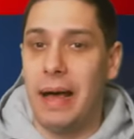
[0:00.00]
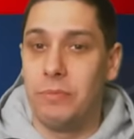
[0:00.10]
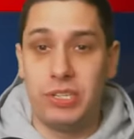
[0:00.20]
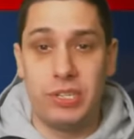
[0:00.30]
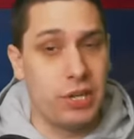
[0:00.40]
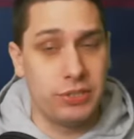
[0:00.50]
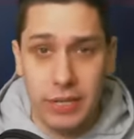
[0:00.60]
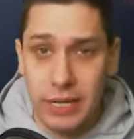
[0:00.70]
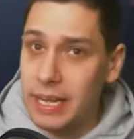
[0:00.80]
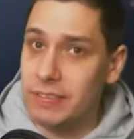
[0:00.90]
uh, which is
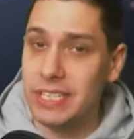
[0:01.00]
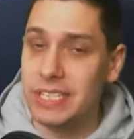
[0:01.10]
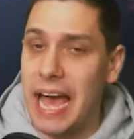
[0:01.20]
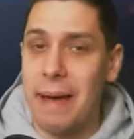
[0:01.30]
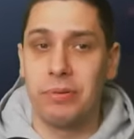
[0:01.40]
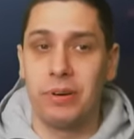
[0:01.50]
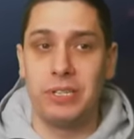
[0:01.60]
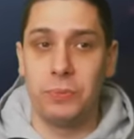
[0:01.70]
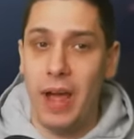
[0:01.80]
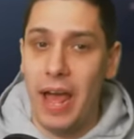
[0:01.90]
also going to give us a topper as